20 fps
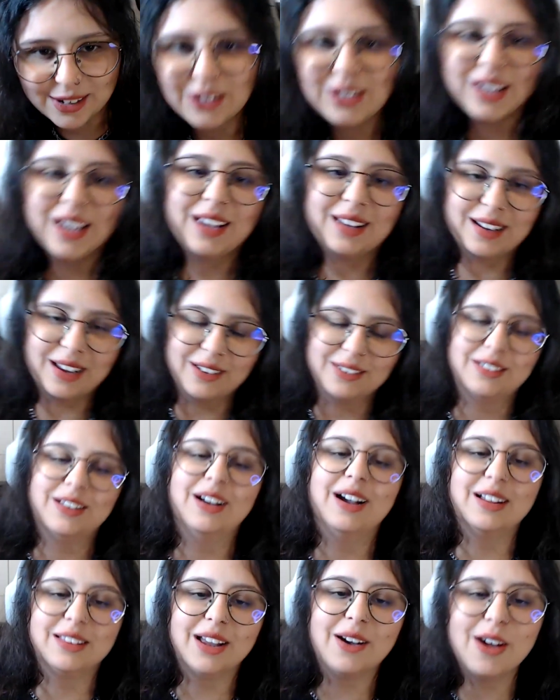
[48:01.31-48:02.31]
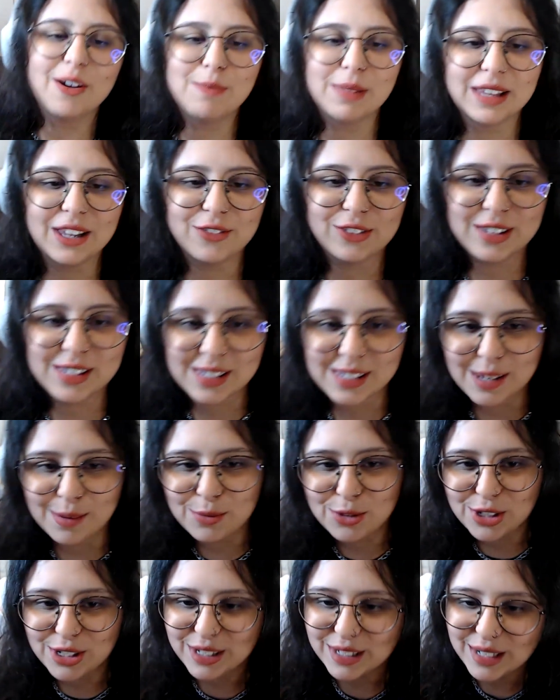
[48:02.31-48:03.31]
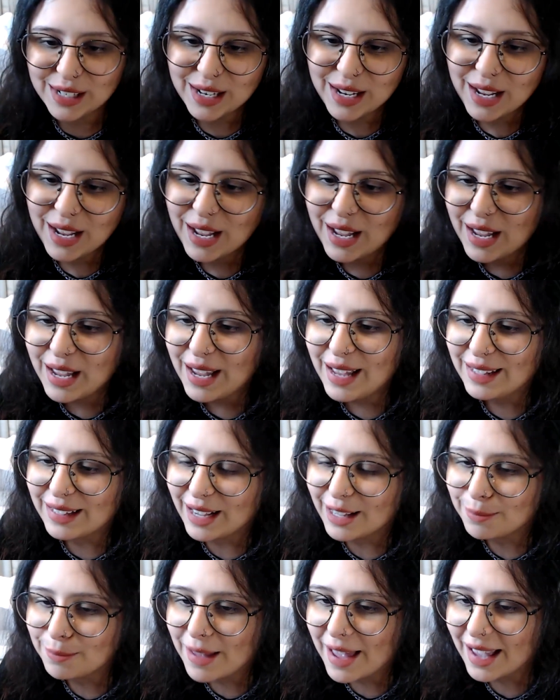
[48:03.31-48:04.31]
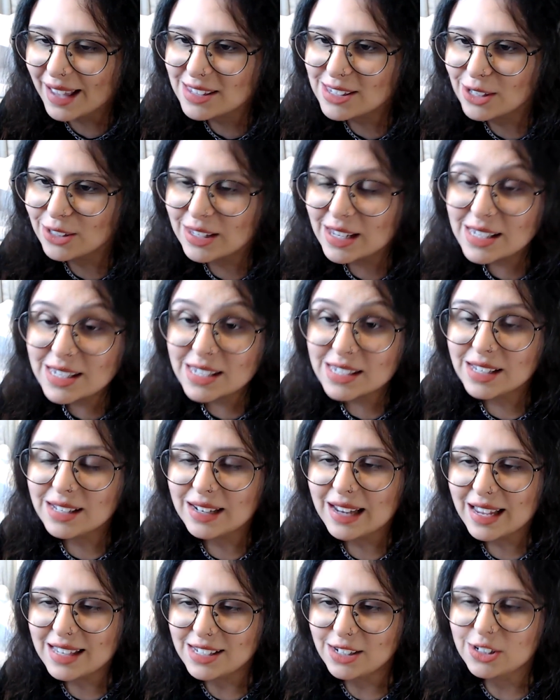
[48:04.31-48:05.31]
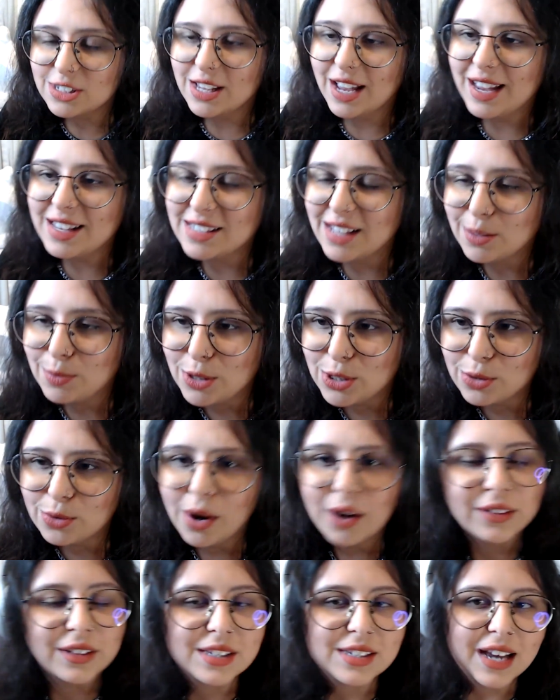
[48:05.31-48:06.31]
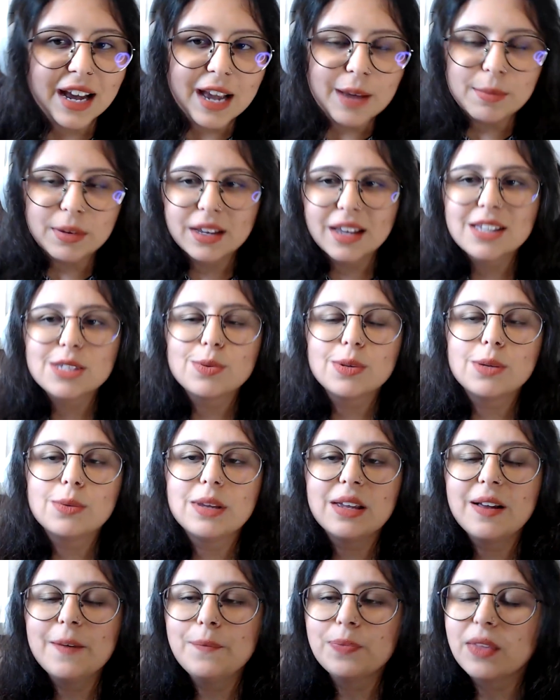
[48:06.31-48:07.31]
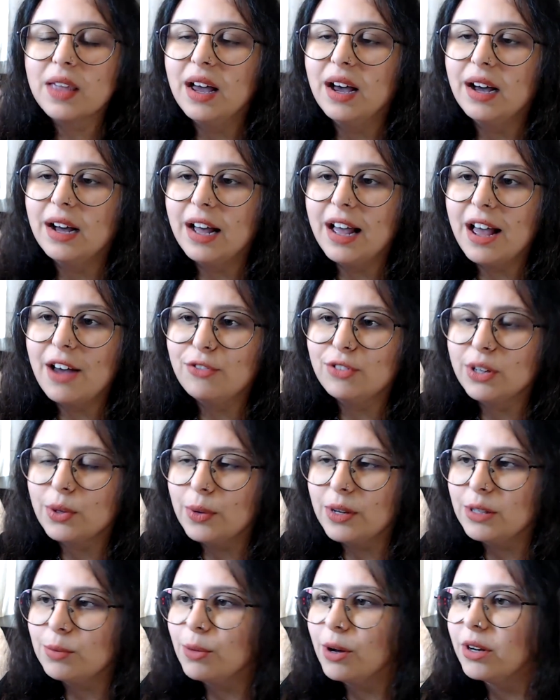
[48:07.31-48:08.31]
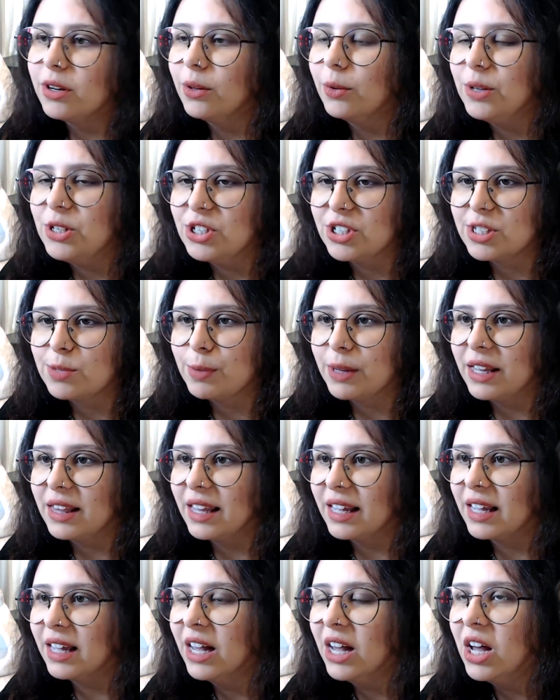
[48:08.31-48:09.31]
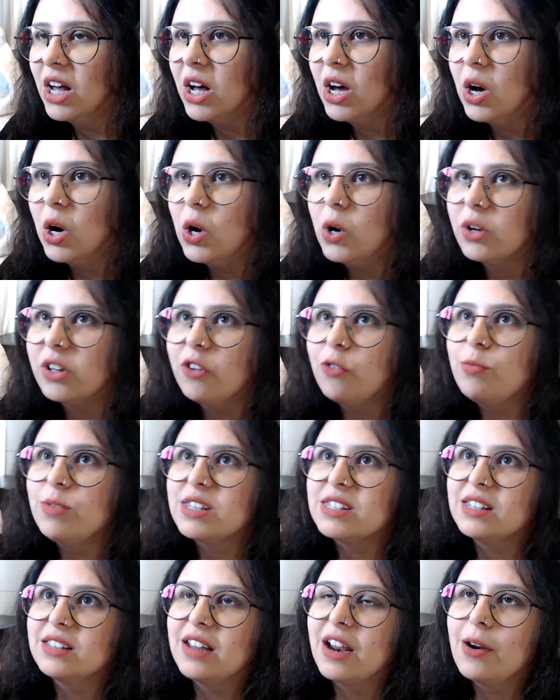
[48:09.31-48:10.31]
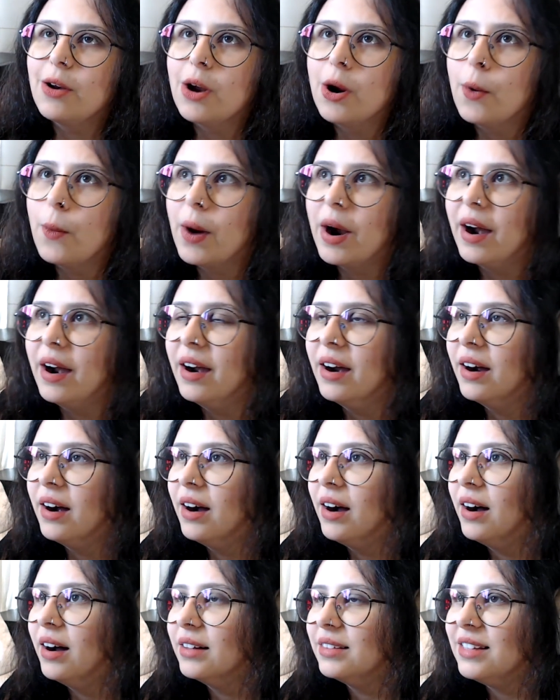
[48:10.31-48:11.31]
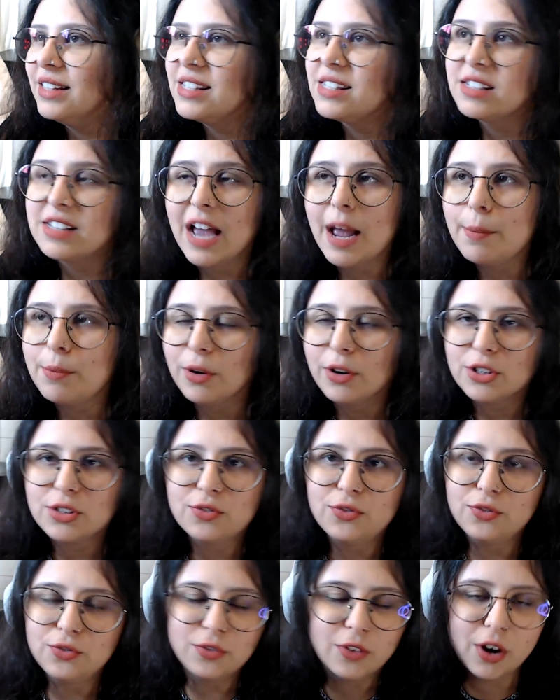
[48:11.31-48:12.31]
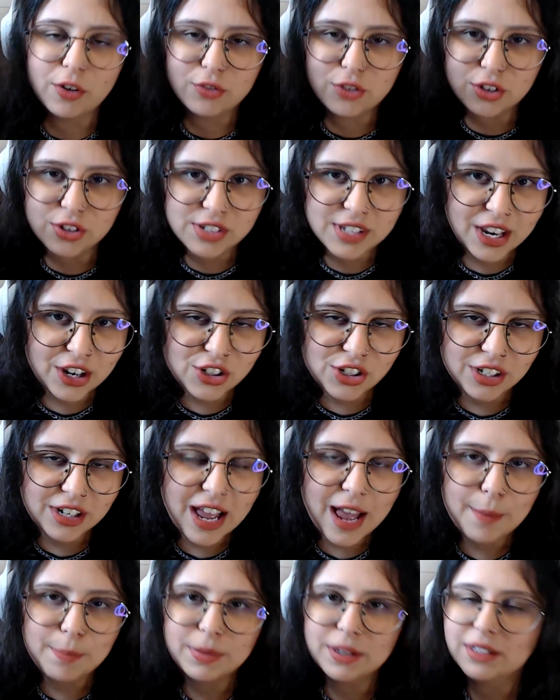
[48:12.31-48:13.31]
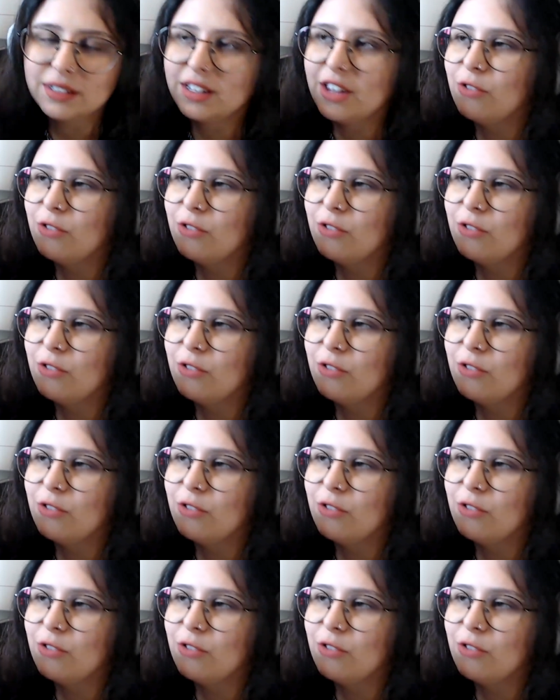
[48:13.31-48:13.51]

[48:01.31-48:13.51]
Okay, now I believe this assumption, and got back. So this is an exercise that we do all the time. I guess when we have the Quint model, we just play like, oh, give me a scenario where this type of transaction happened.